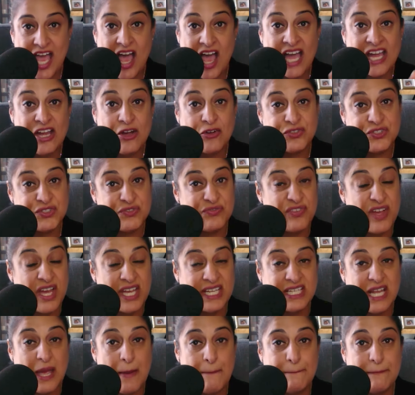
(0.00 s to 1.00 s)
I often
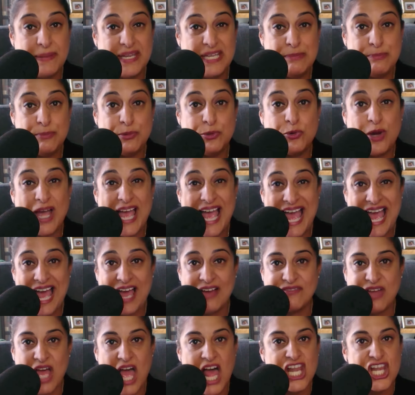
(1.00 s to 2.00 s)
find people
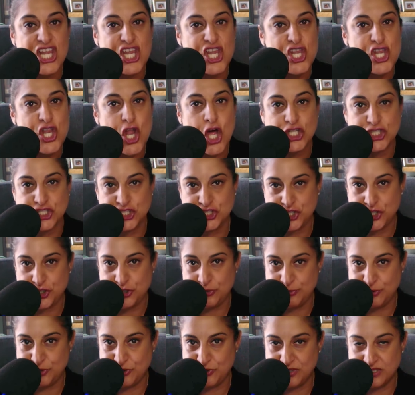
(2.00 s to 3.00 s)
have a lot of
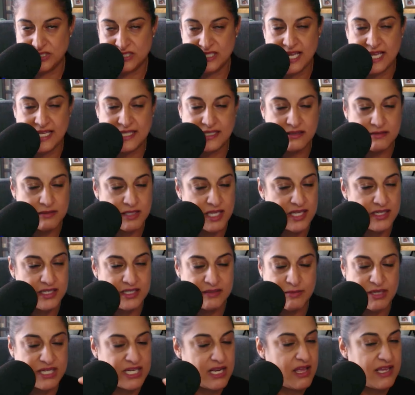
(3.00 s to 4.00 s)
notebooks, and
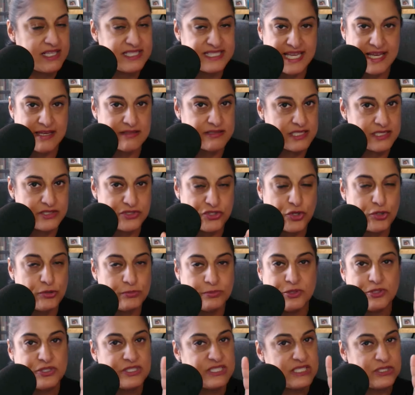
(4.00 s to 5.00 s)
in my clients' houses,
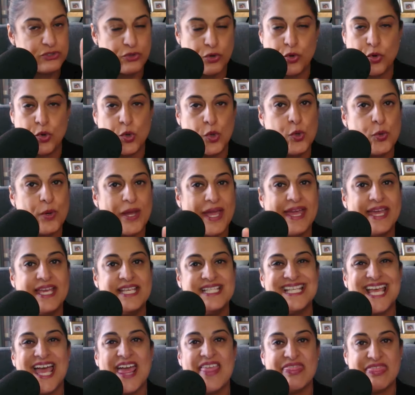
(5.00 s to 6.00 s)
notebooks is
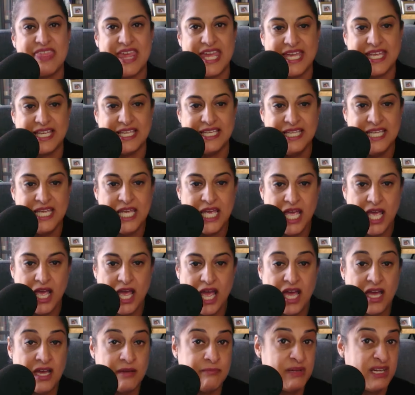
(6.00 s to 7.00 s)
always a thing.
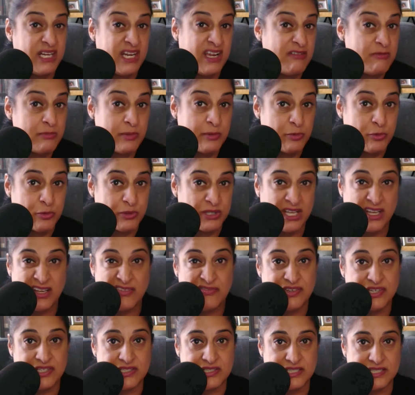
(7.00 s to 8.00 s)
And I remember when I
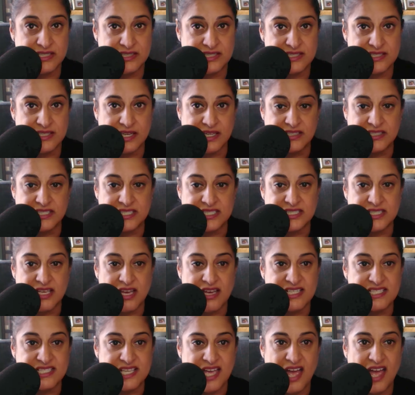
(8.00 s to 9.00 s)
first did this
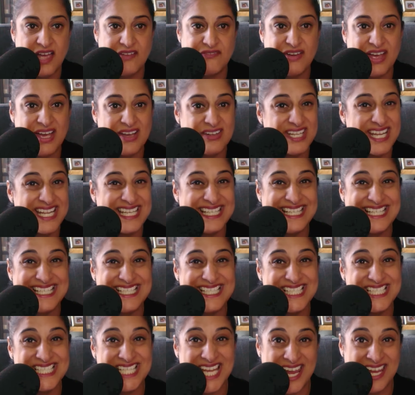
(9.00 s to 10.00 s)
exercise, I found at
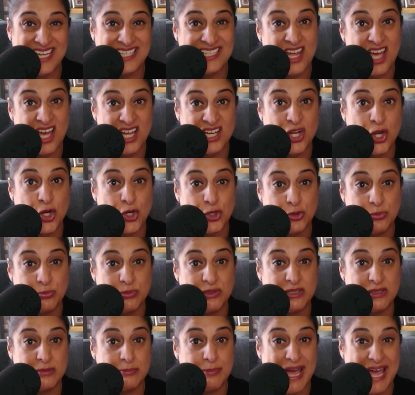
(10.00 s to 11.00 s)
least 10
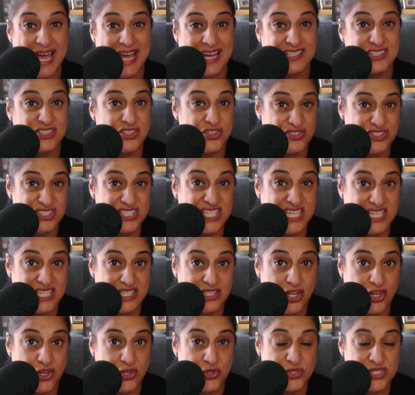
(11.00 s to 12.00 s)
unopened packs of sticky
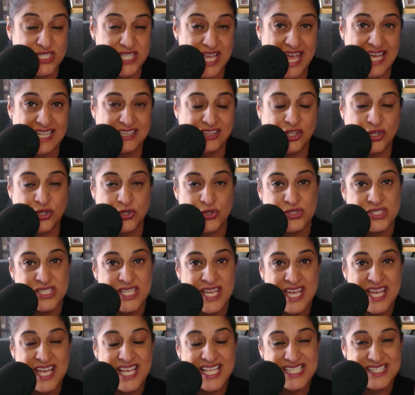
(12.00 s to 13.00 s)
notes and those
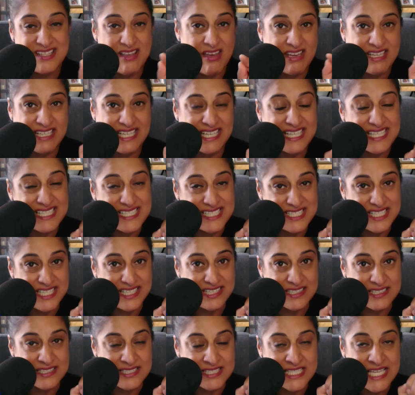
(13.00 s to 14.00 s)
sign here
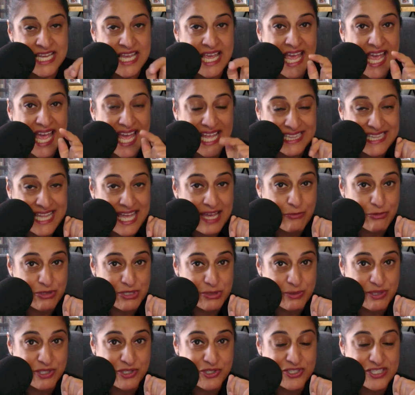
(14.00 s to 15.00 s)
stickers. And that was
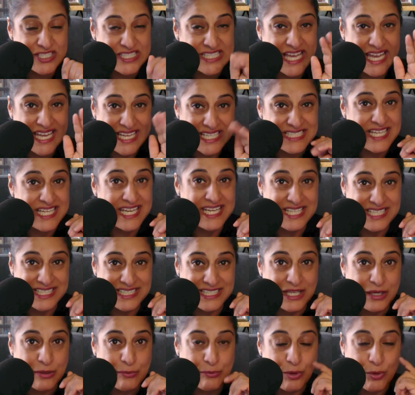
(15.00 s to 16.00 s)
because I had taken
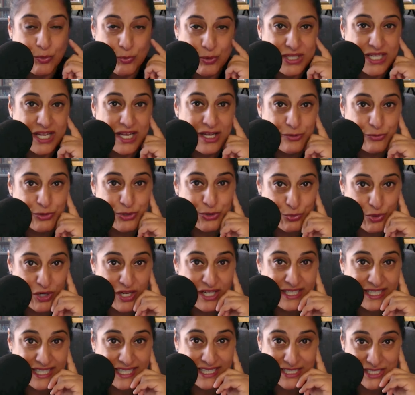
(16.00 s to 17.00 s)
them when I was
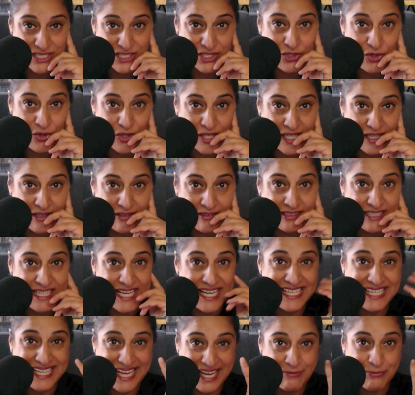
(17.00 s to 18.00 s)
working as a lawyer
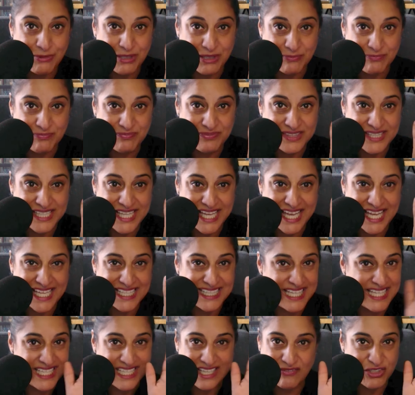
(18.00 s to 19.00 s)
and kept them
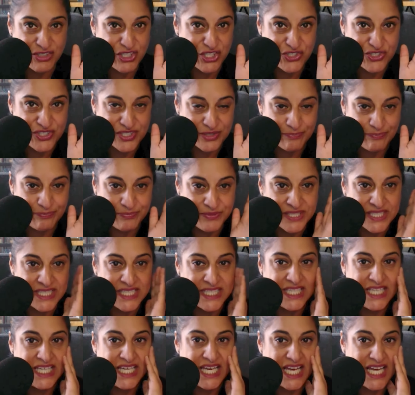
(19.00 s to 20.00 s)
and then never used them.
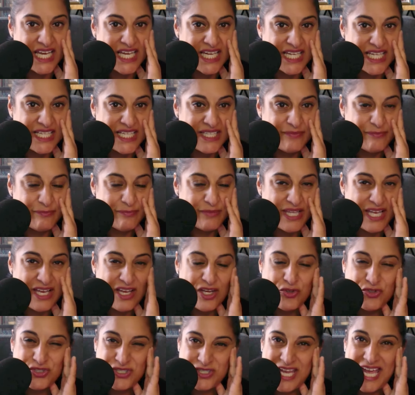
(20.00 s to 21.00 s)
I
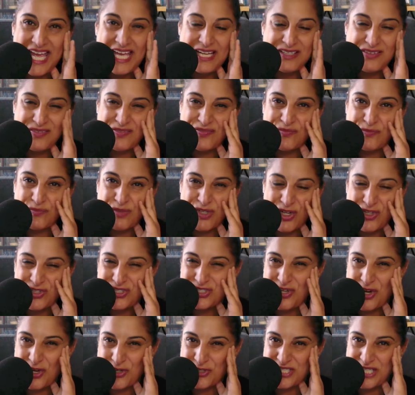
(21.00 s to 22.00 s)
also had
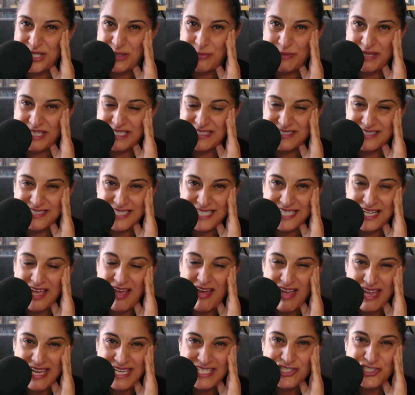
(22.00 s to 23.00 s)
lots of hotel pens, and
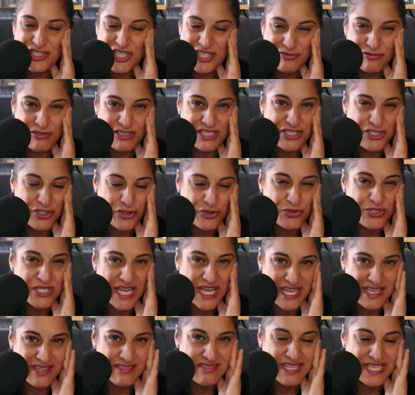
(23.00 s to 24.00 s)
I generally don't
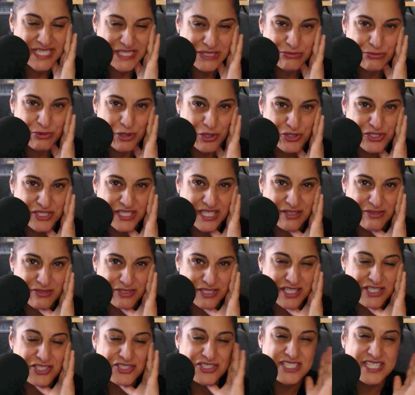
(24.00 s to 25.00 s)
take things from hotels.
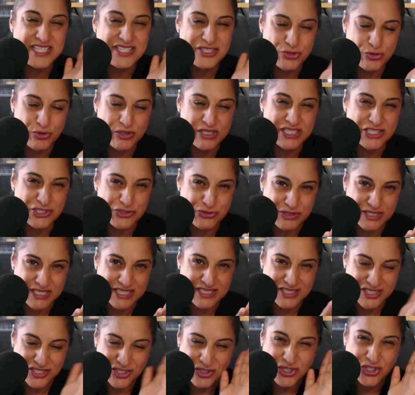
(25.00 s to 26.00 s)
I used to take the
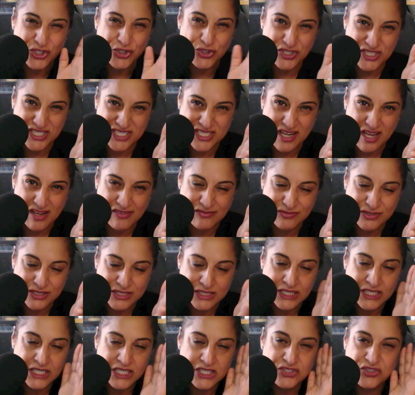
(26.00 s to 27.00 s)
toiletries, the good stuff,
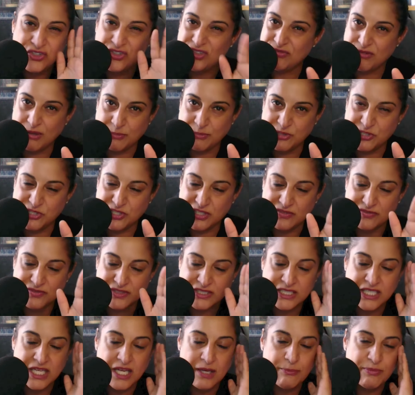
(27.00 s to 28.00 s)
not the rubbish stuff.
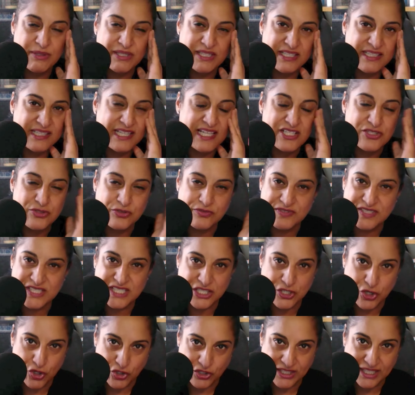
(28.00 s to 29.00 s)
But then that's
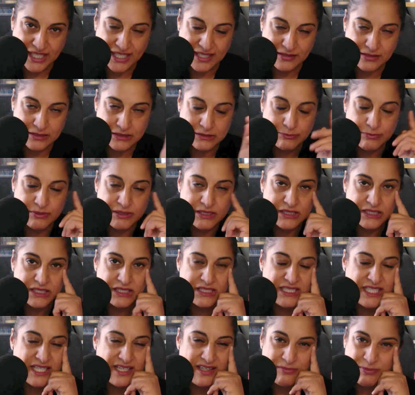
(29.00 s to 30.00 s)
obviously gone now. But
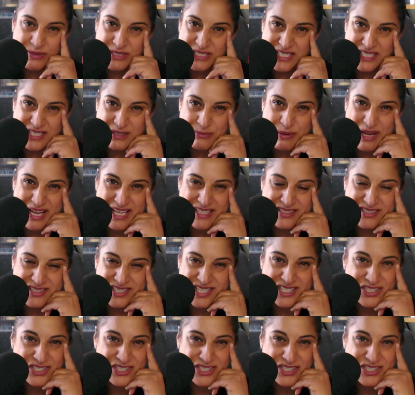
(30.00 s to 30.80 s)
yeah, I've been taking pens.